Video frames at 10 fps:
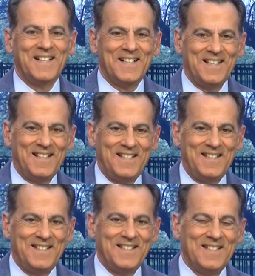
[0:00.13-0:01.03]

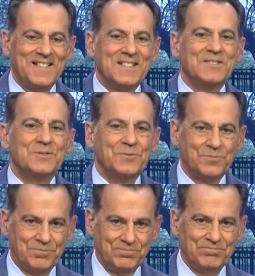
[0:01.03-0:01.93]

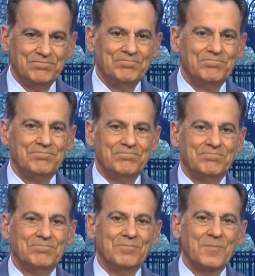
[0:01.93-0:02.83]

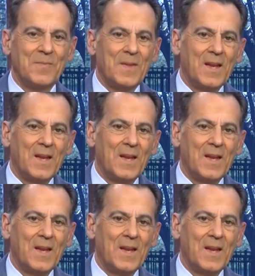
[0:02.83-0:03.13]
No words are spoken by the person on screen.